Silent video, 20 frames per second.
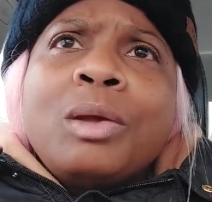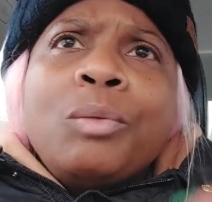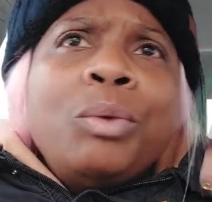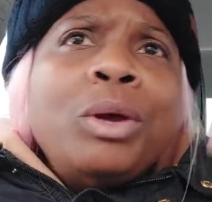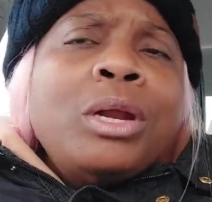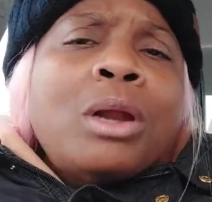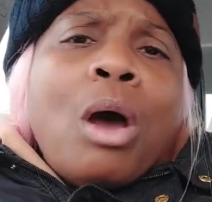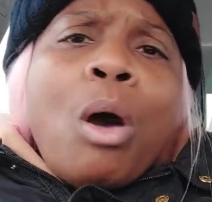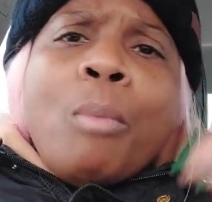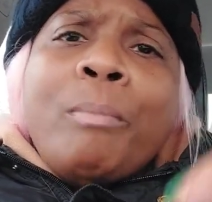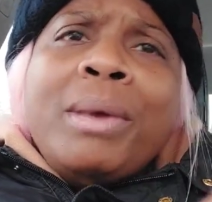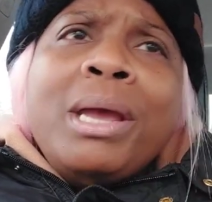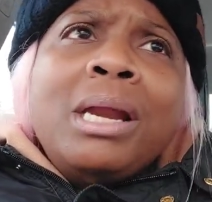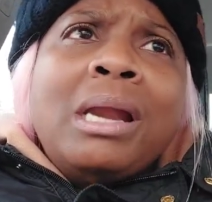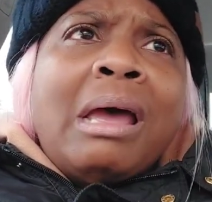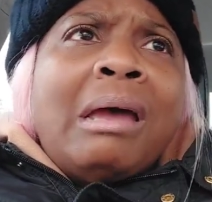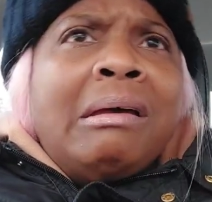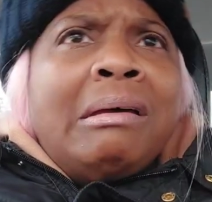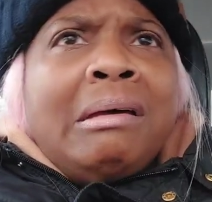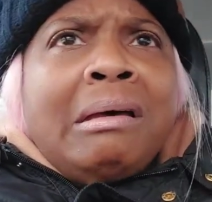We don't be
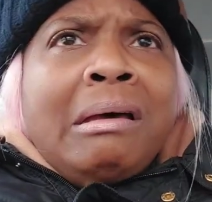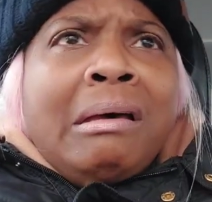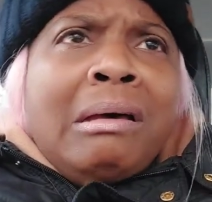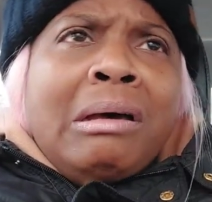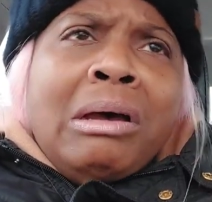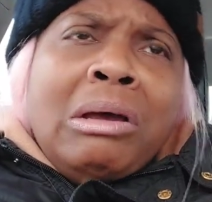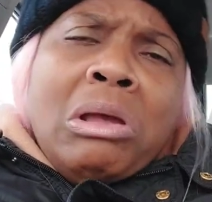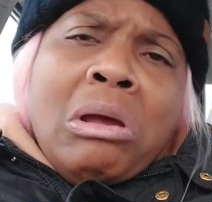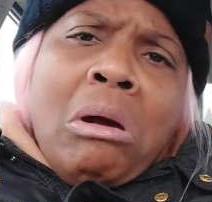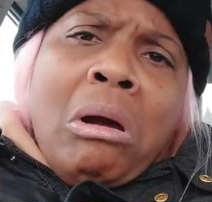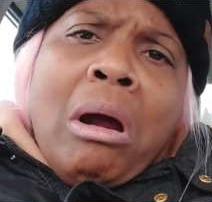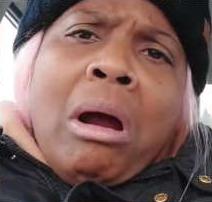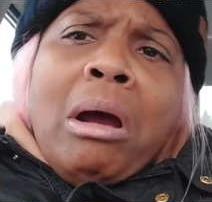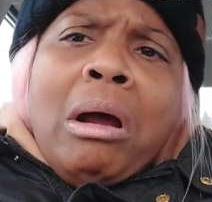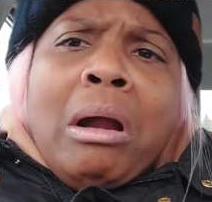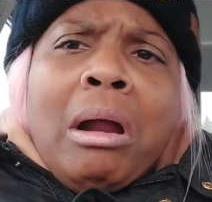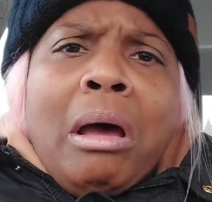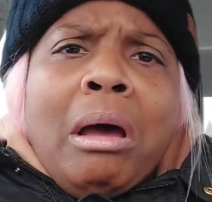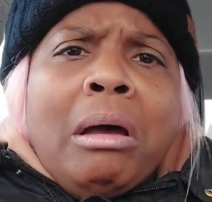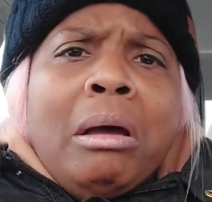like,
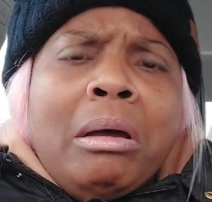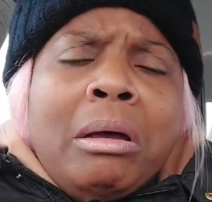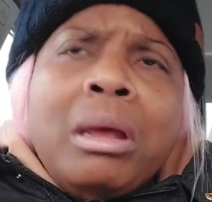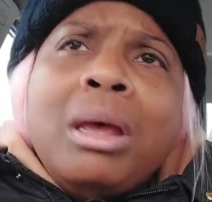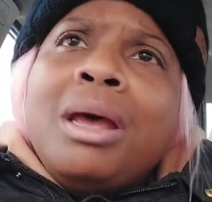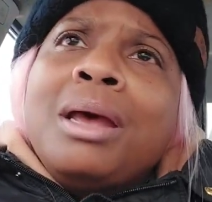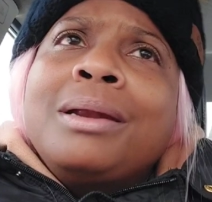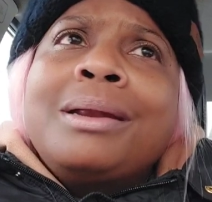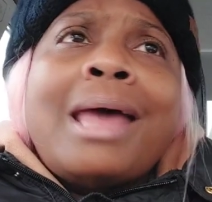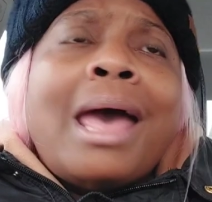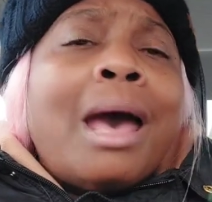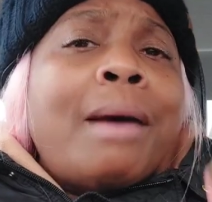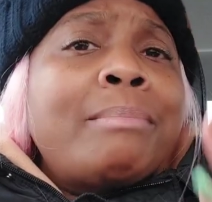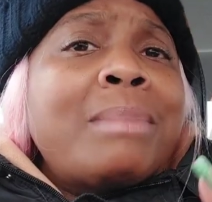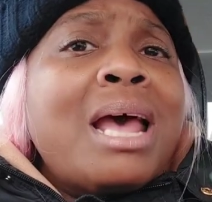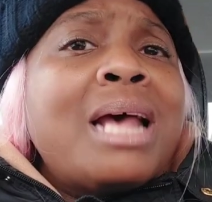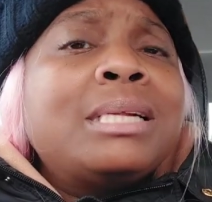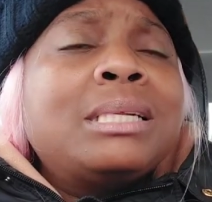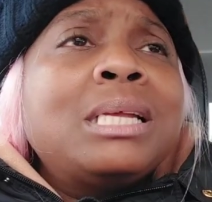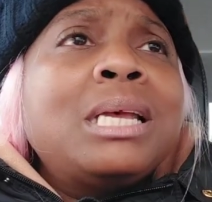oh, now I'm
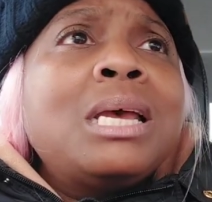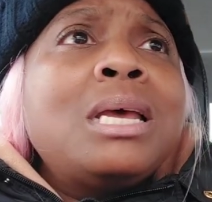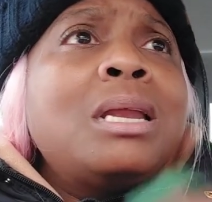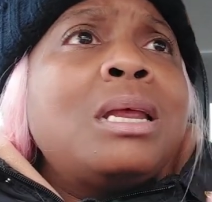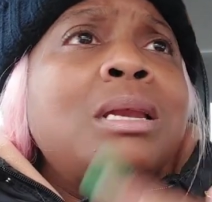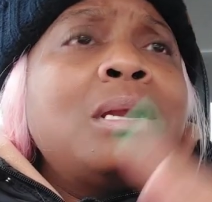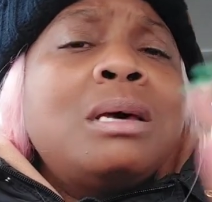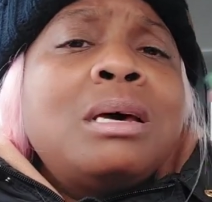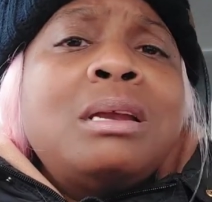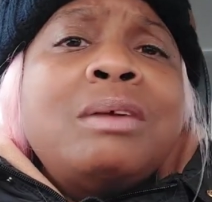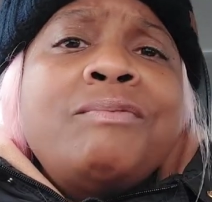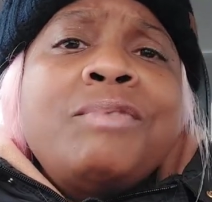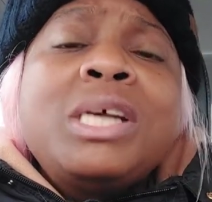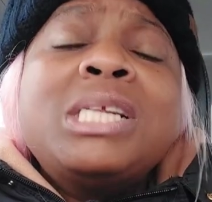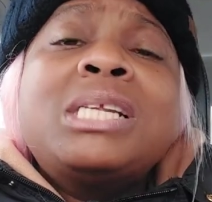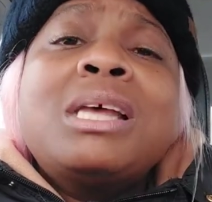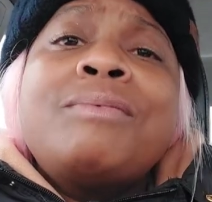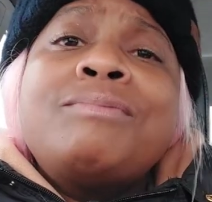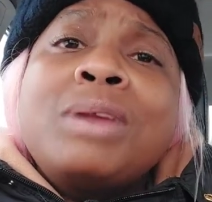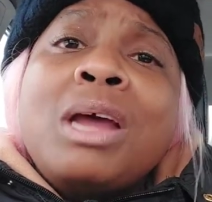not saying that none of
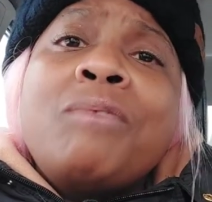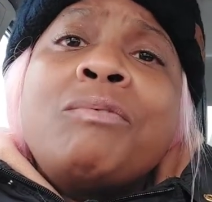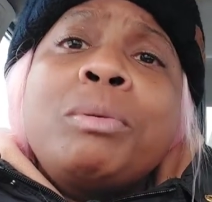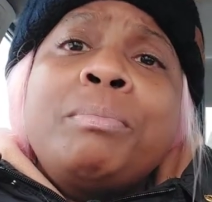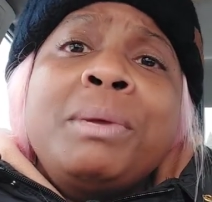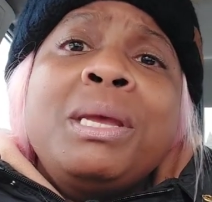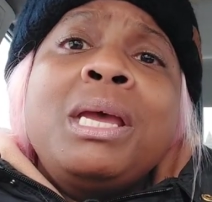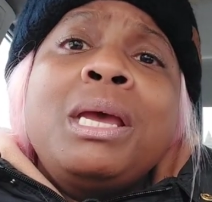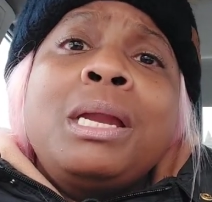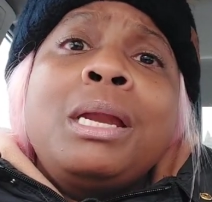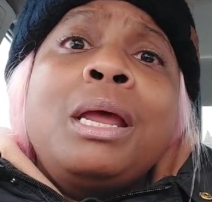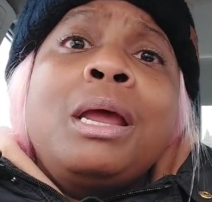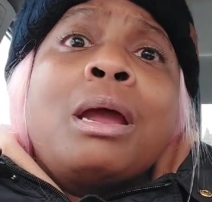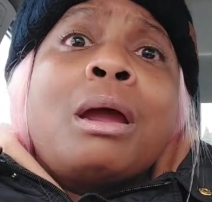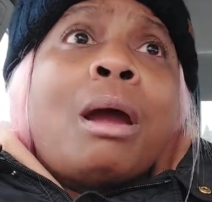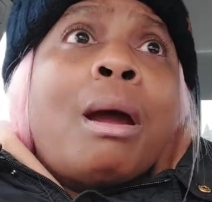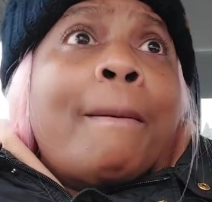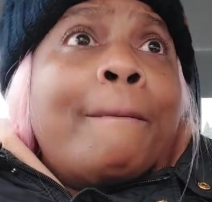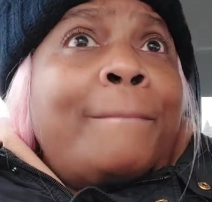us have never been there.